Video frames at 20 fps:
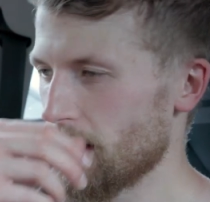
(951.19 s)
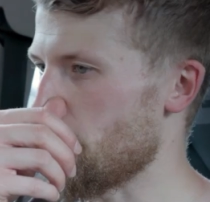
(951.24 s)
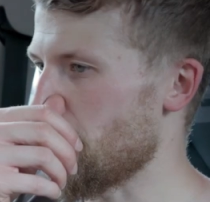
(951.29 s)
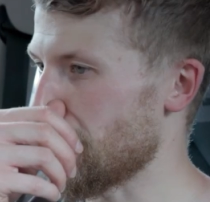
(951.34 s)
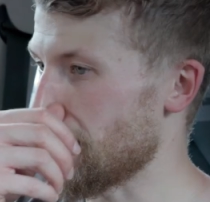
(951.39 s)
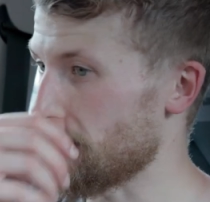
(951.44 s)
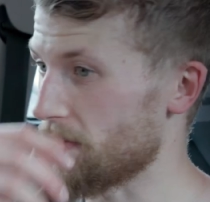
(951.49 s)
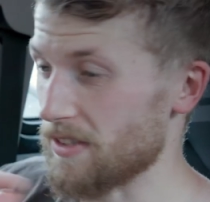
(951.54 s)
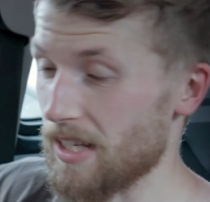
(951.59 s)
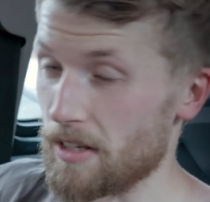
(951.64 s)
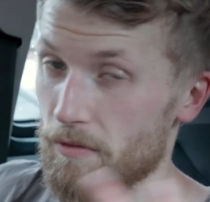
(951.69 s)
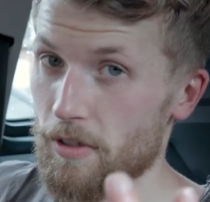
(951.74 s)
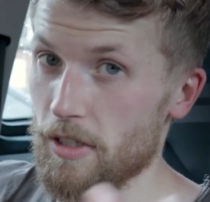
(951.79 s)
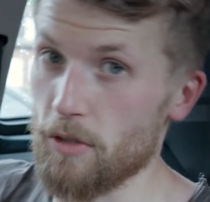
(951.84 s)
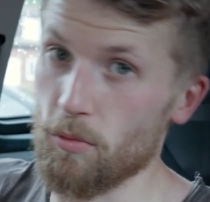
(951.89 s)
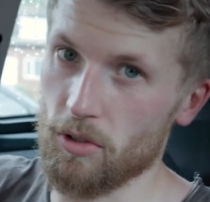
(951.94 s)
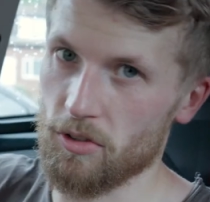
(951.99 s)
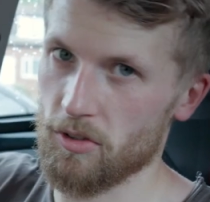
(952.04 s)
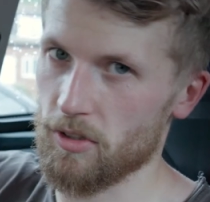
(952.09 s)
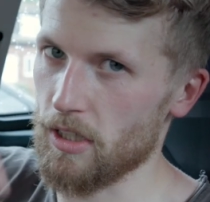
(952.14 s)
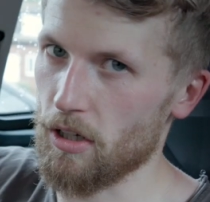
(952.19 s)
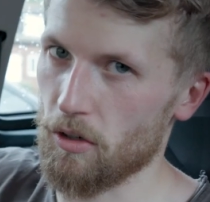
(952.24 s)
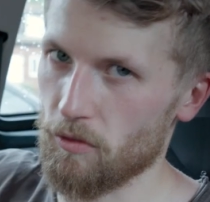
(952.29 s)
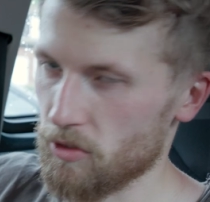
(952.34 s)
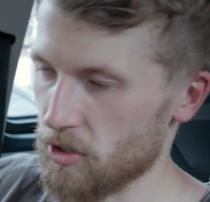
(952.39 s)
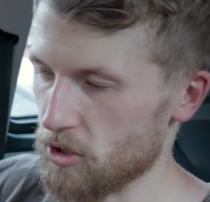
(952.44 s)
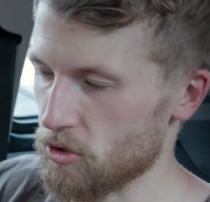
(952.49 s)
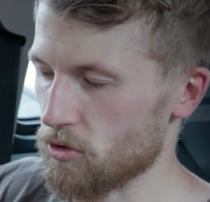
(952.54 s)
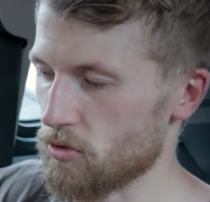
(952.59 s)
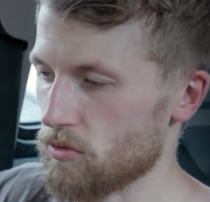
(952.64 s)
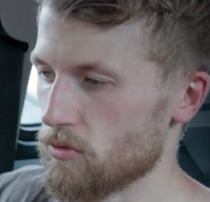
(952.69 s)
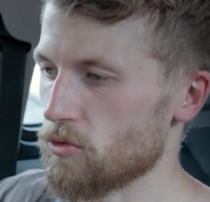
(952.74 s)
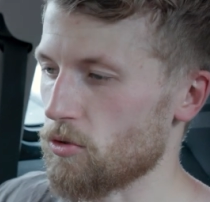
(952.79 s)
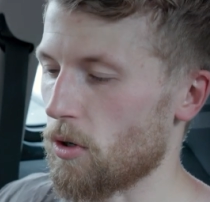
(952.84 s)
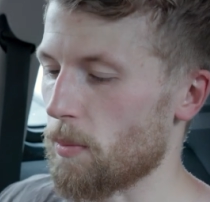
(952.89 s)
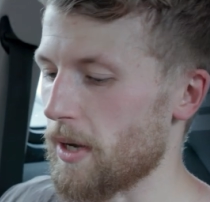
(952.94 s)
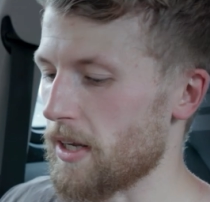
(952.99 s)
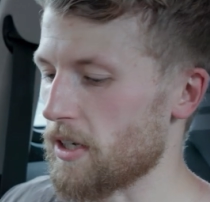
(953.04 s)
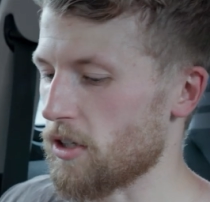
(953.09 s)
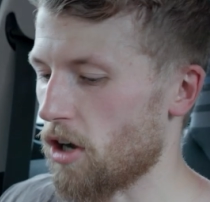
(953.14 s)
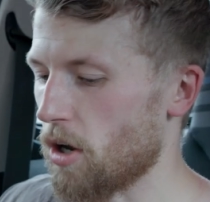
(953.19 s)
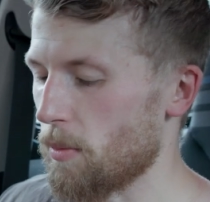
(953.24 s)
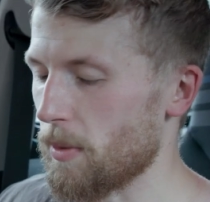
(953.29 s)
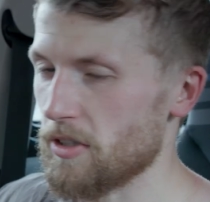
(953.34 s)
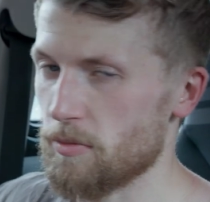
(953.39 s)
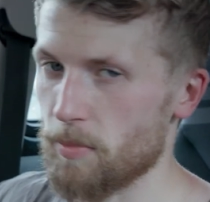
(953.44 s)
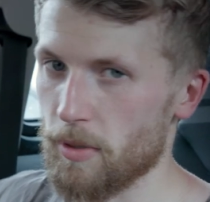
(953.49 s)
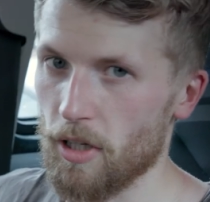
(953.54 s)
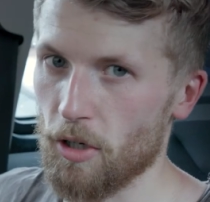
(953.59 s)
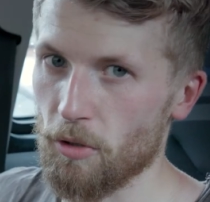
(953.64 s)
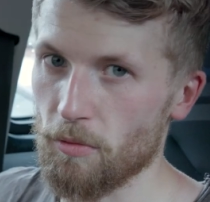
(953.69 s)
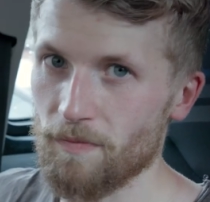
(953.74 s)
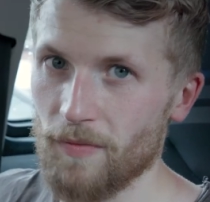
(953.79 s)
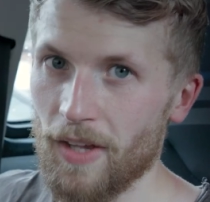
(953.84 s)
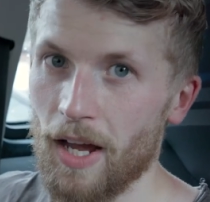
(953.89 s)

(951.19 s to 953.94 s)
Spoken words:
And if there's anything you want to see, obviously just drop it in the comments below.